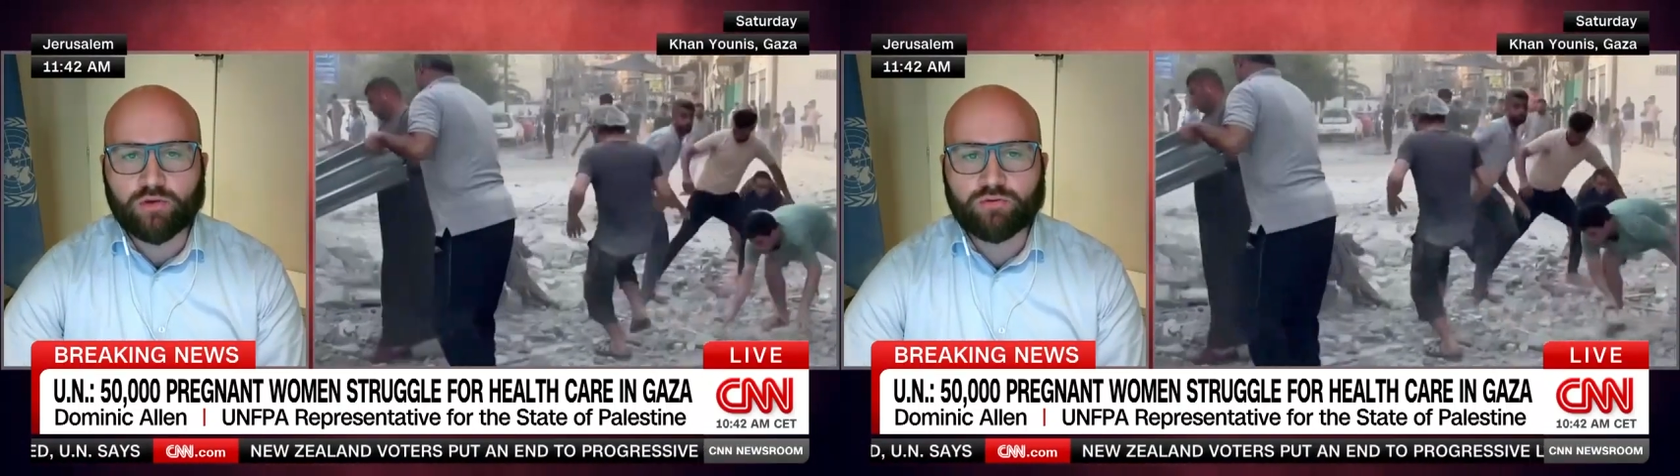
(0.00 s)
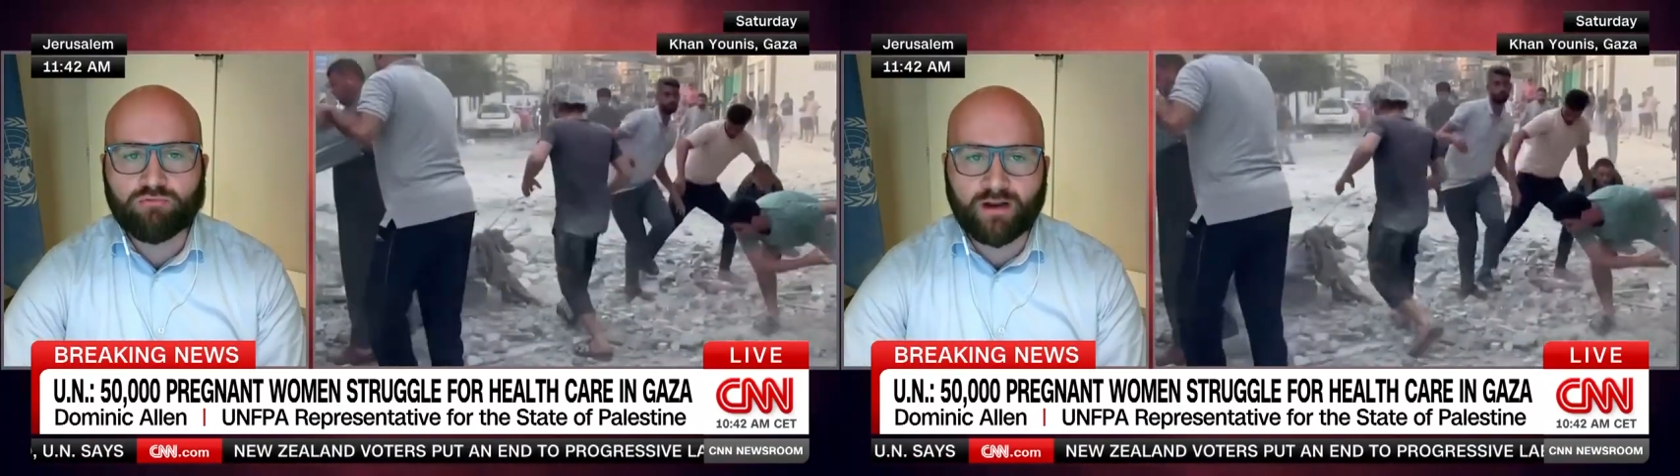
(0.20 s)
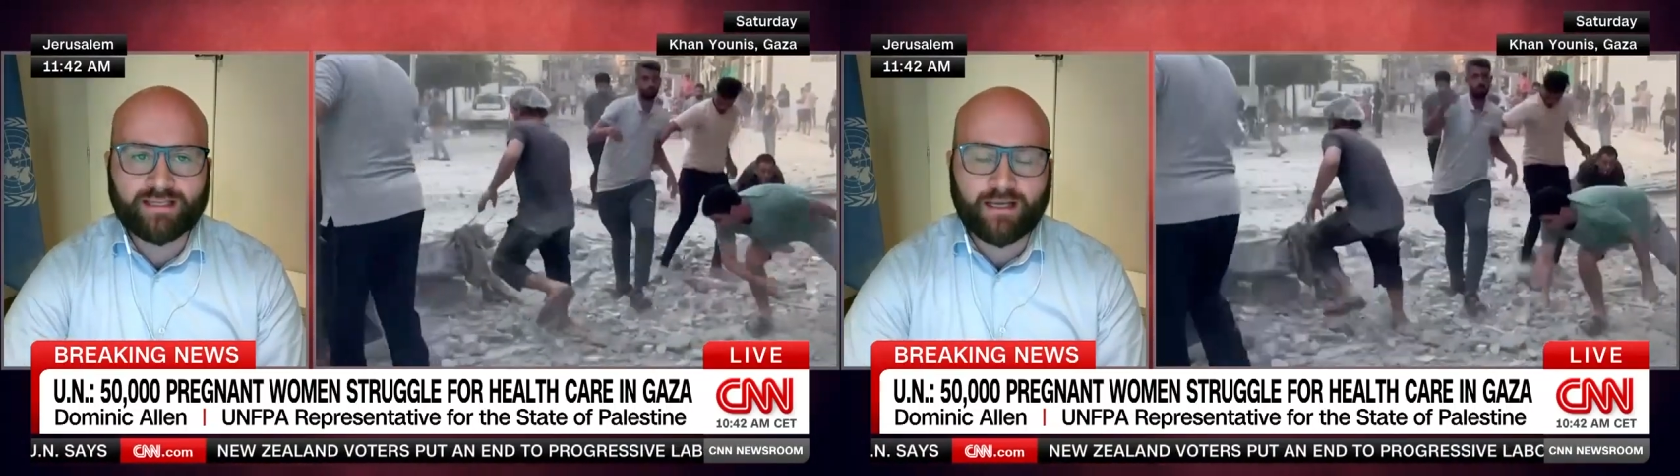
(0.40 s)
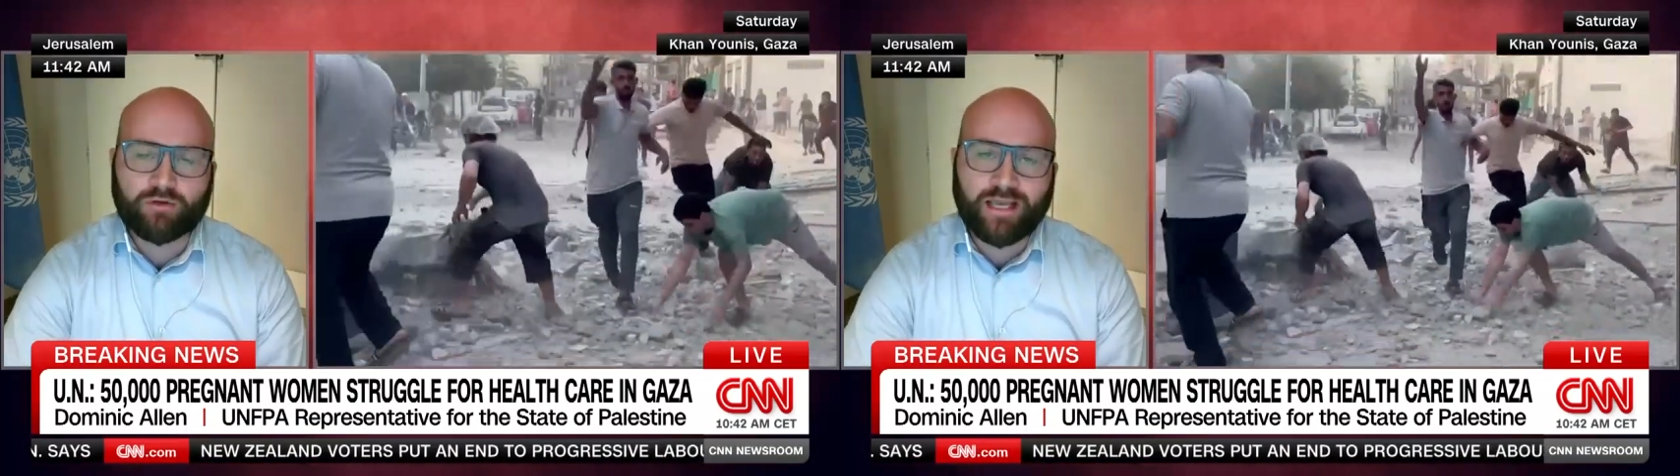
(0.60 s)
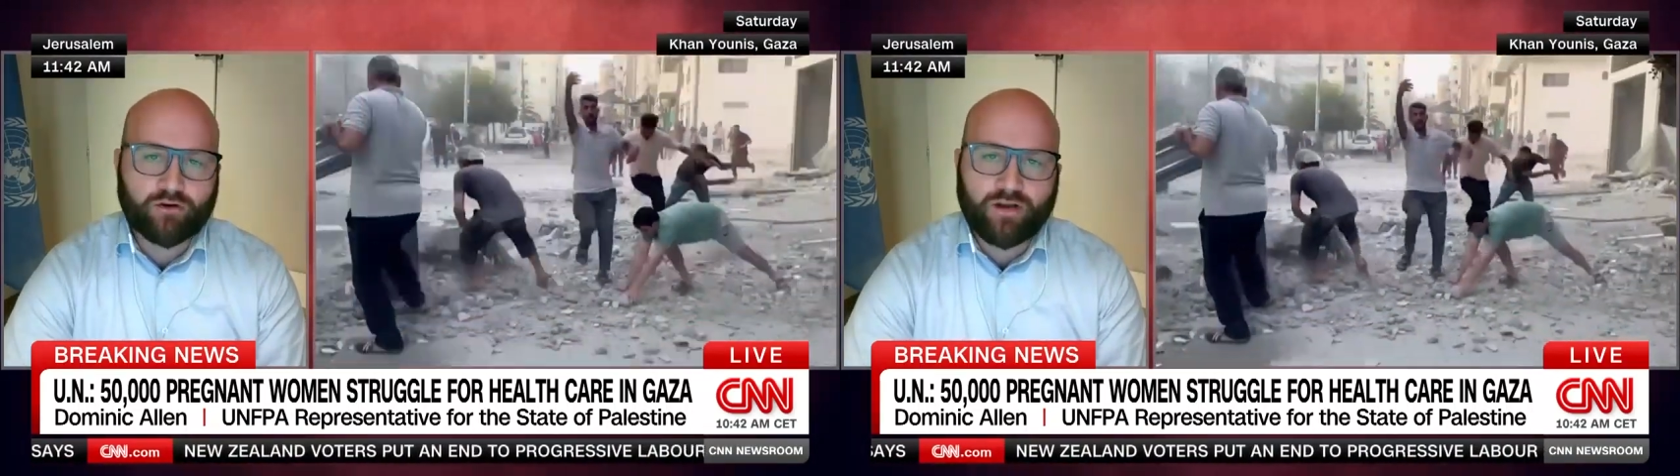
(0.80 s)
who right
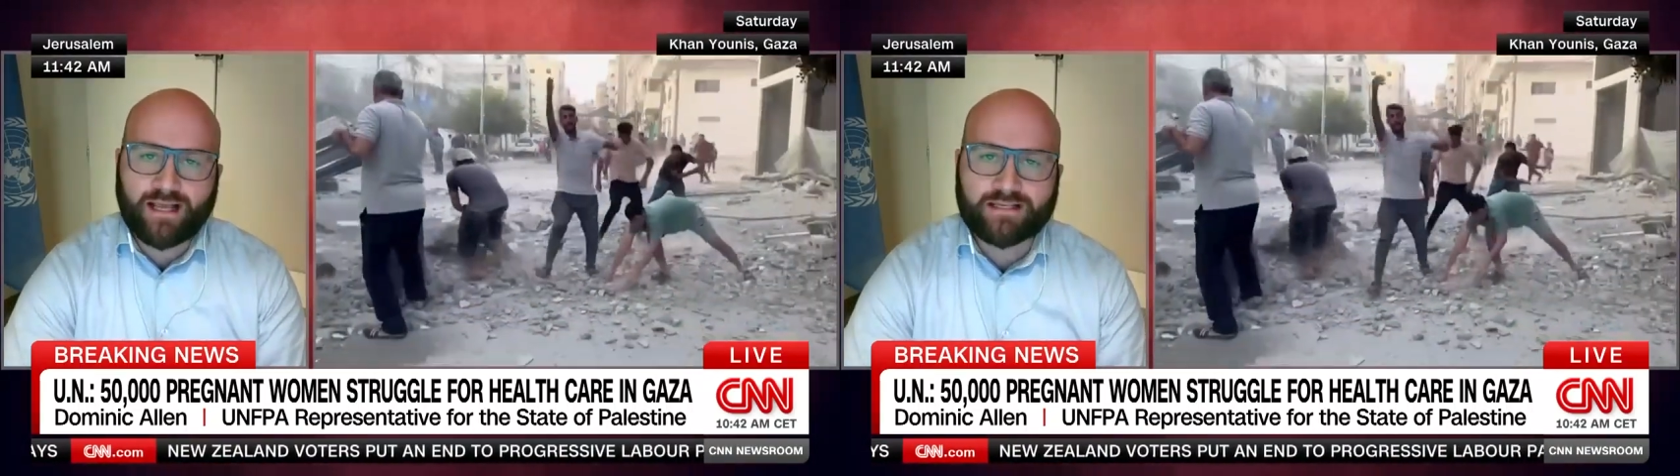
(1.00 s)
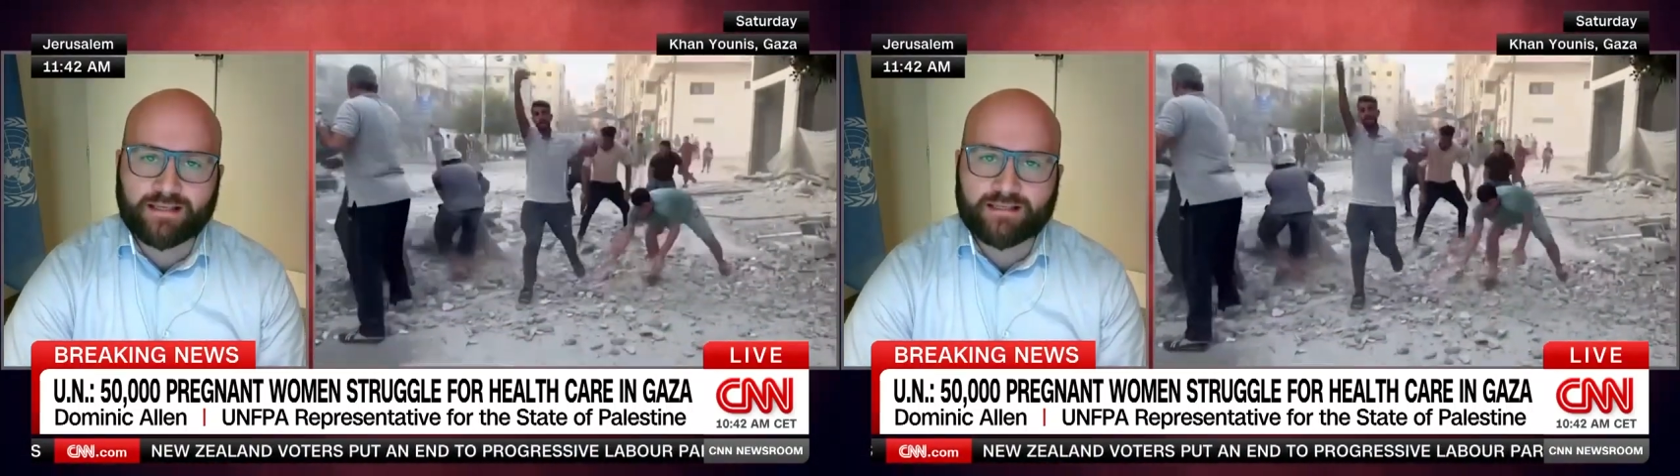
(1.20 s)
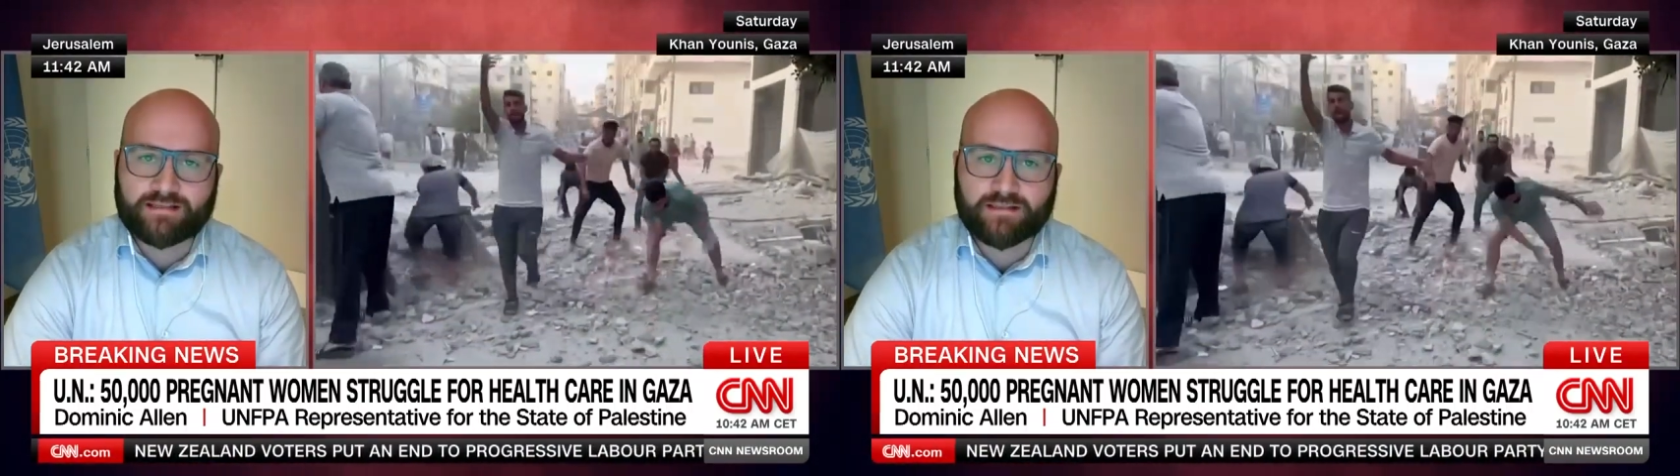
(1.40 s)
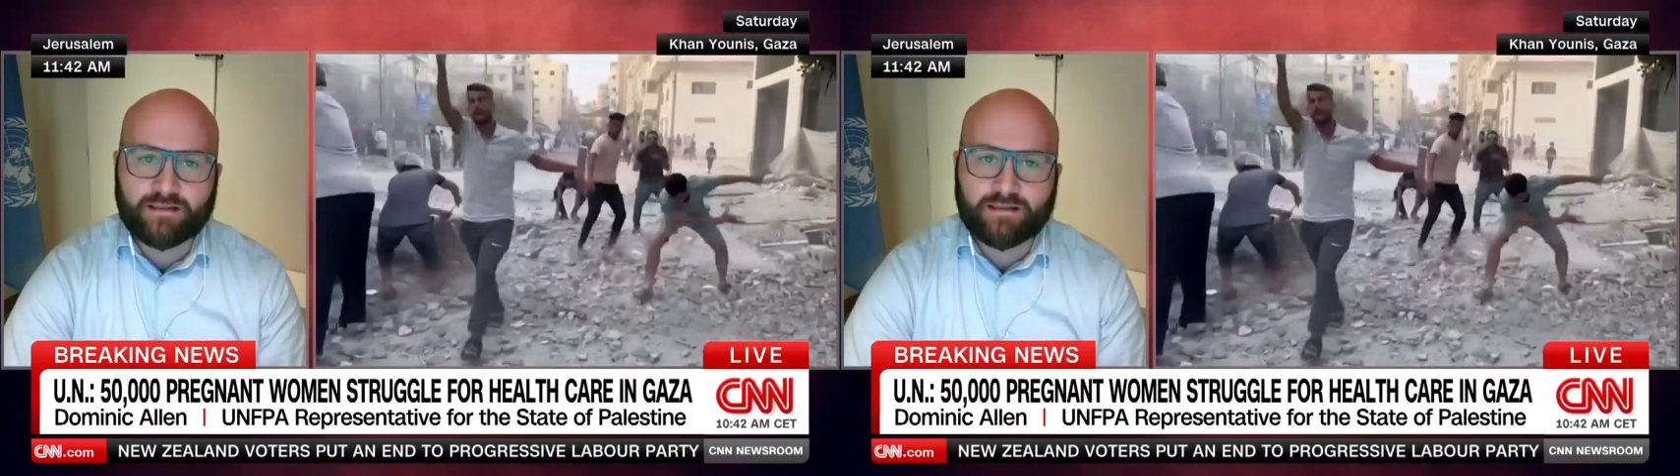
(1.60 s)
now cannot access